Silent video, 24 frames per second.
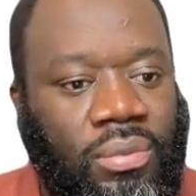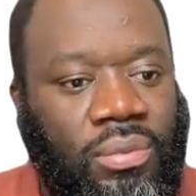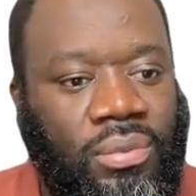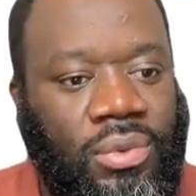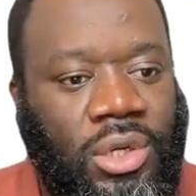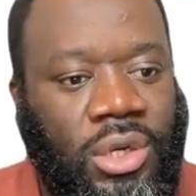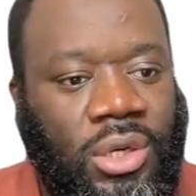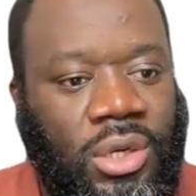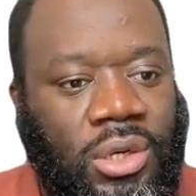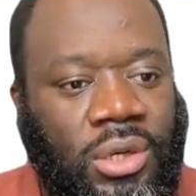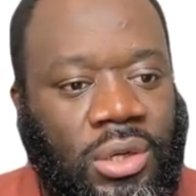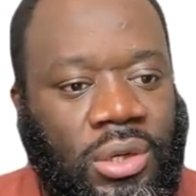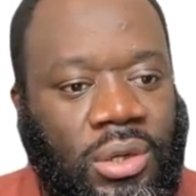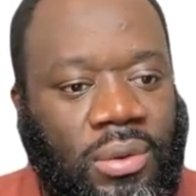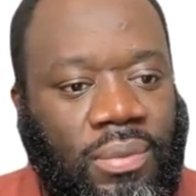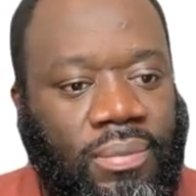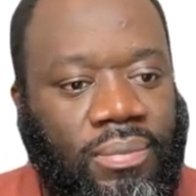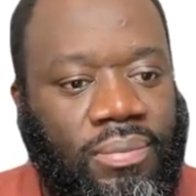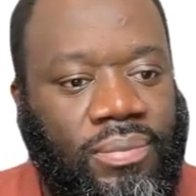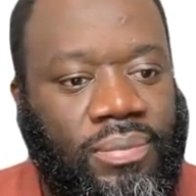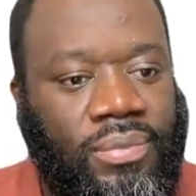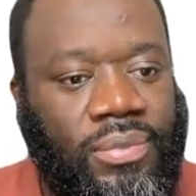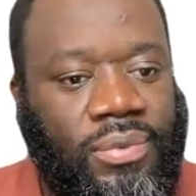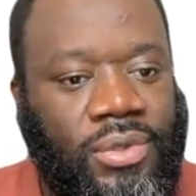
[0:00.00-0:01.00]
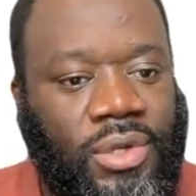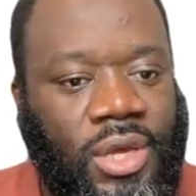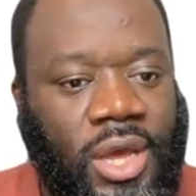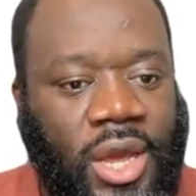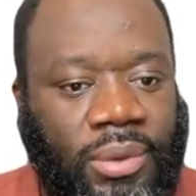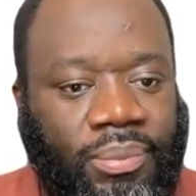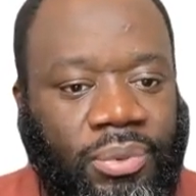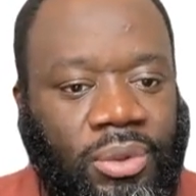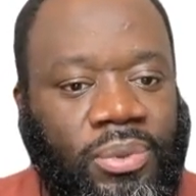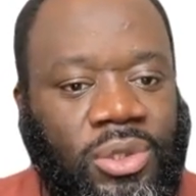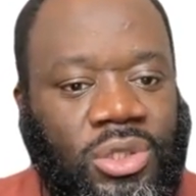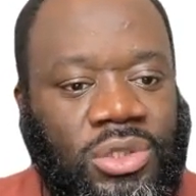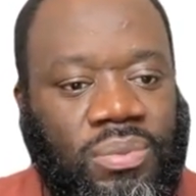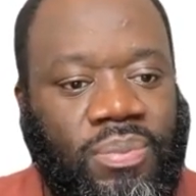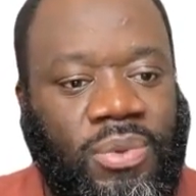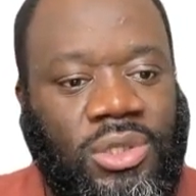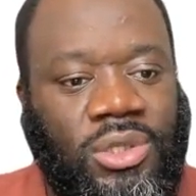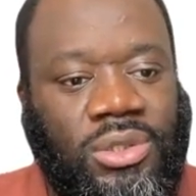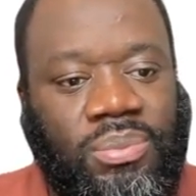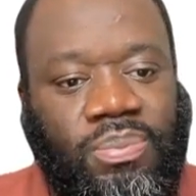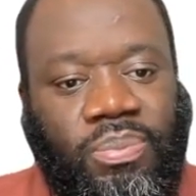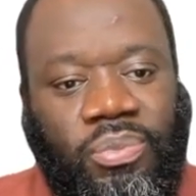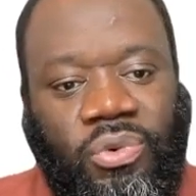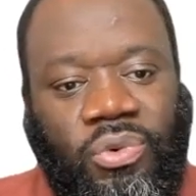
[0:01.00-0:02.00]
the hybrid
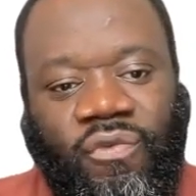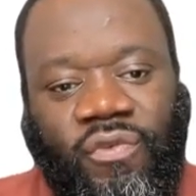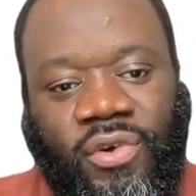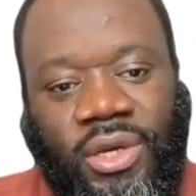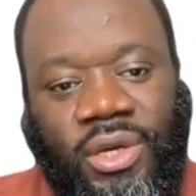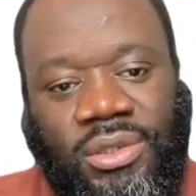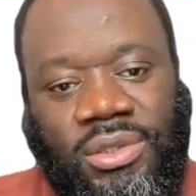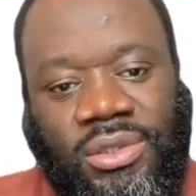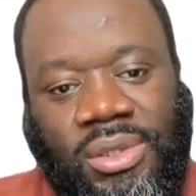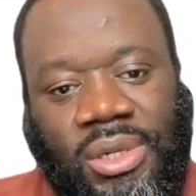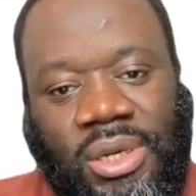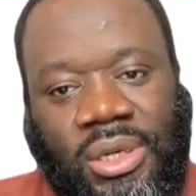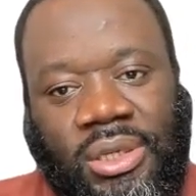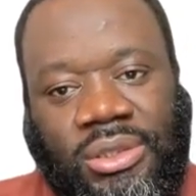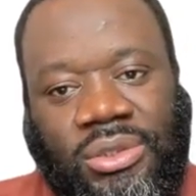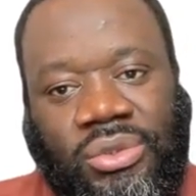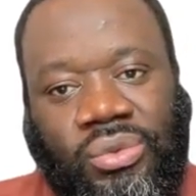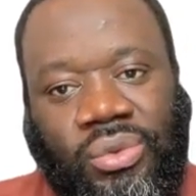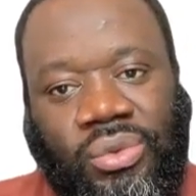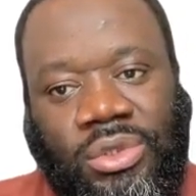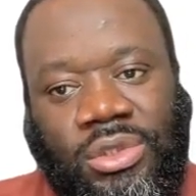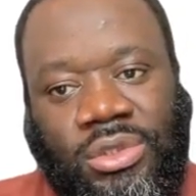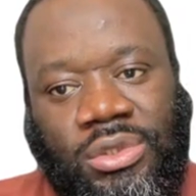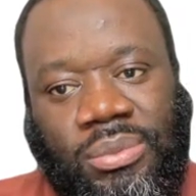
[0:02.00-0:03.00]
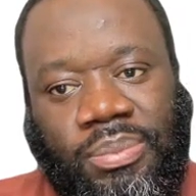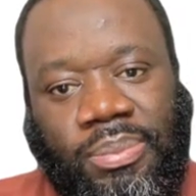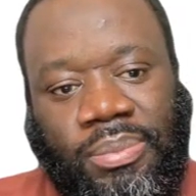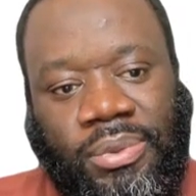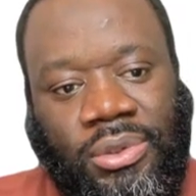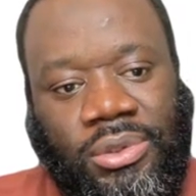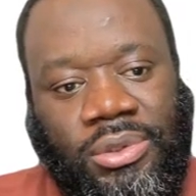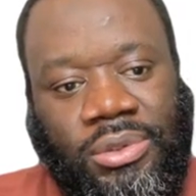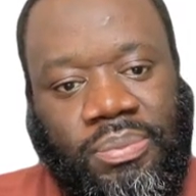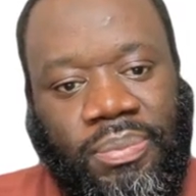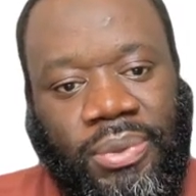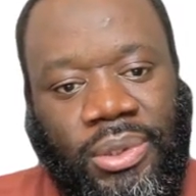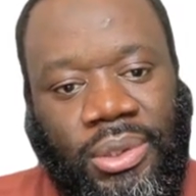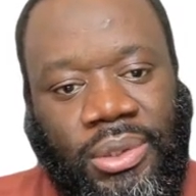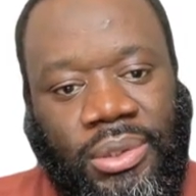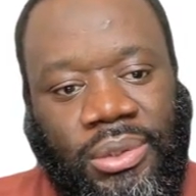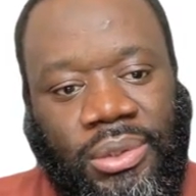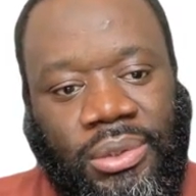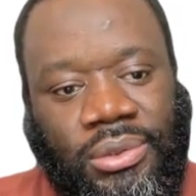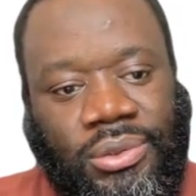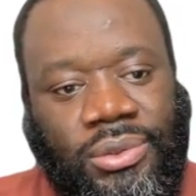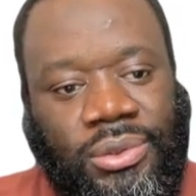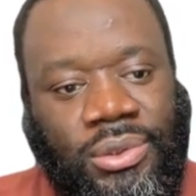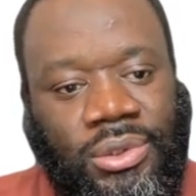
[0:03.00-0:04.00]
placement provides like a sweet spot
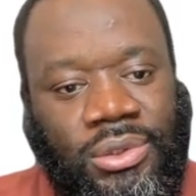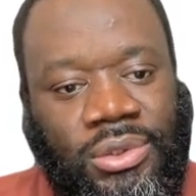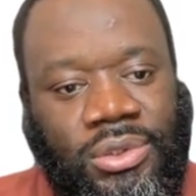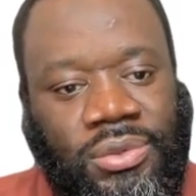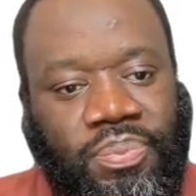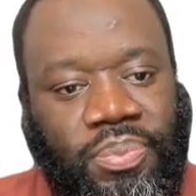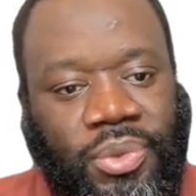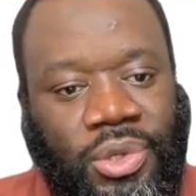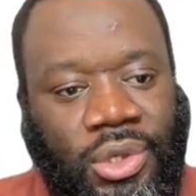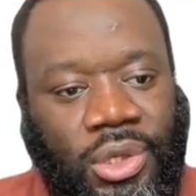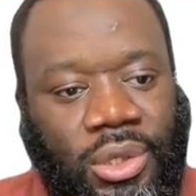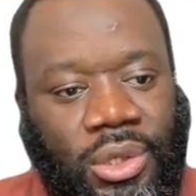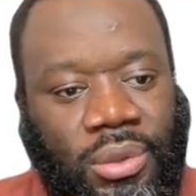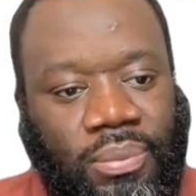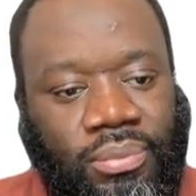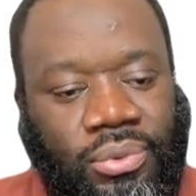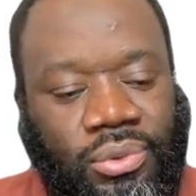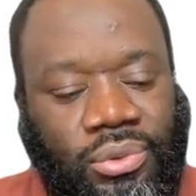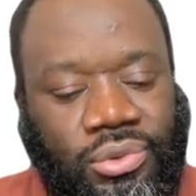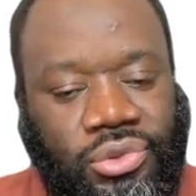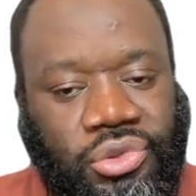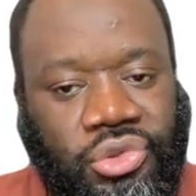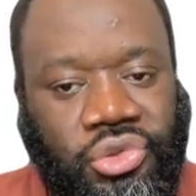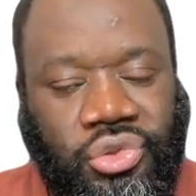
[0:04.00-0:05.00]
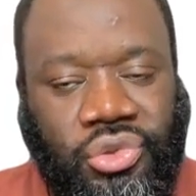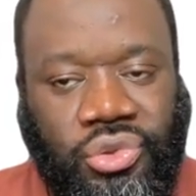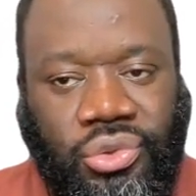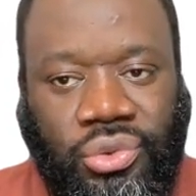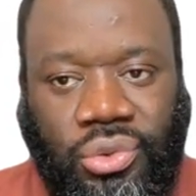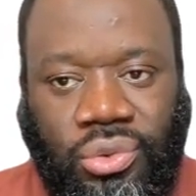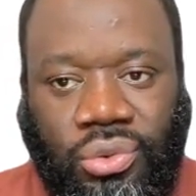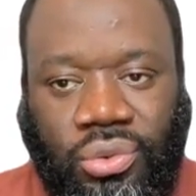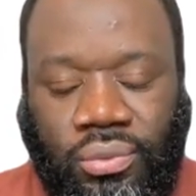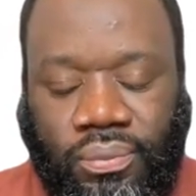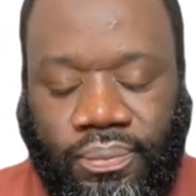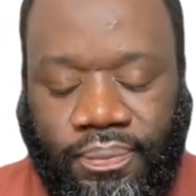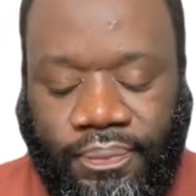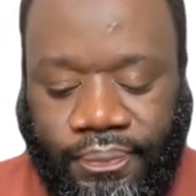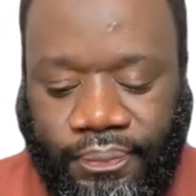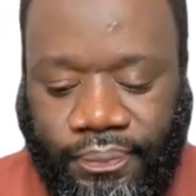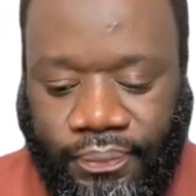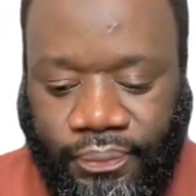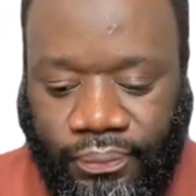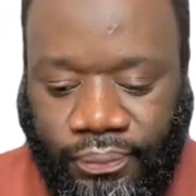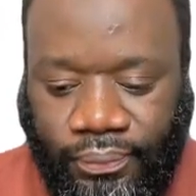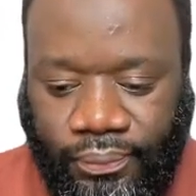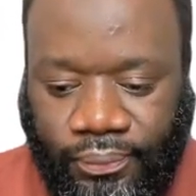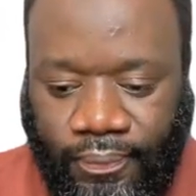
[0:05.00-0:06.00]
because it's been able to
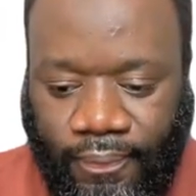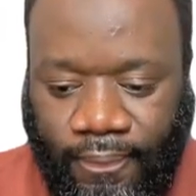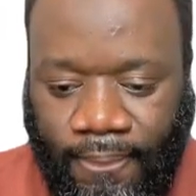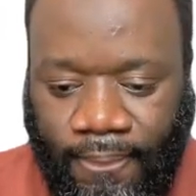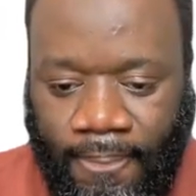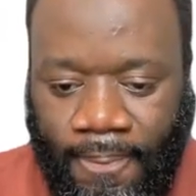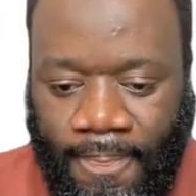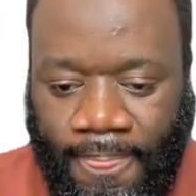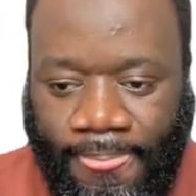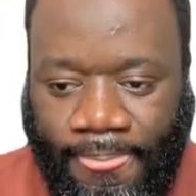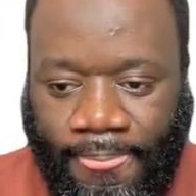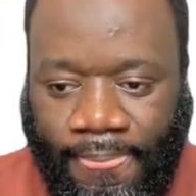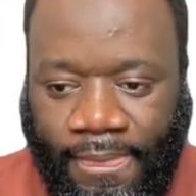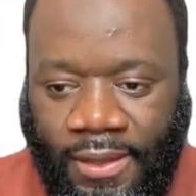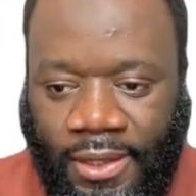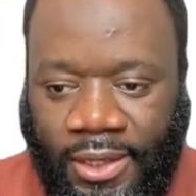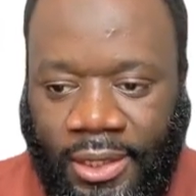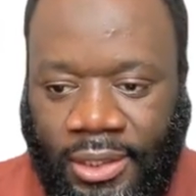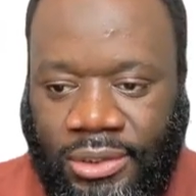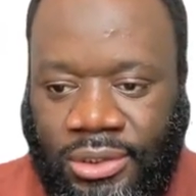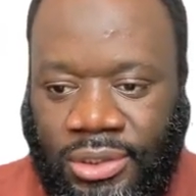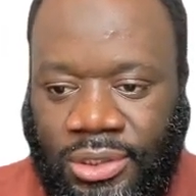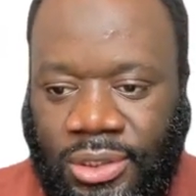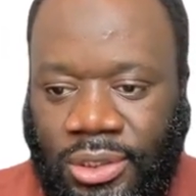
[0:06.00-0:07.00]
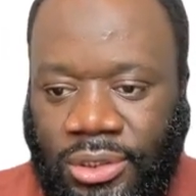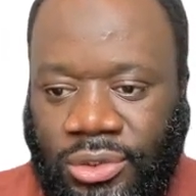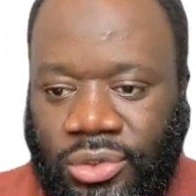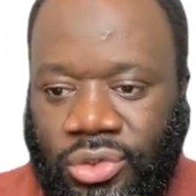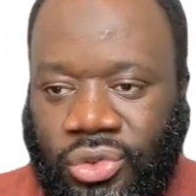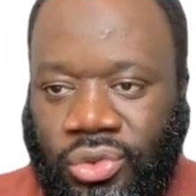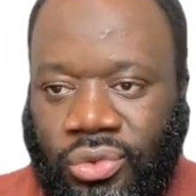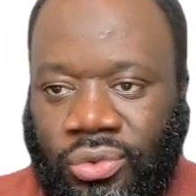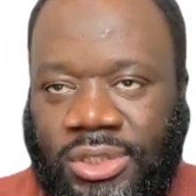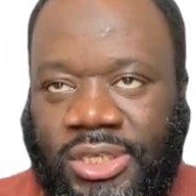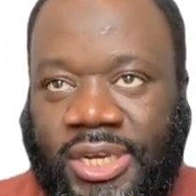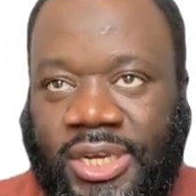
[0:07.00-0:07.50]
cater to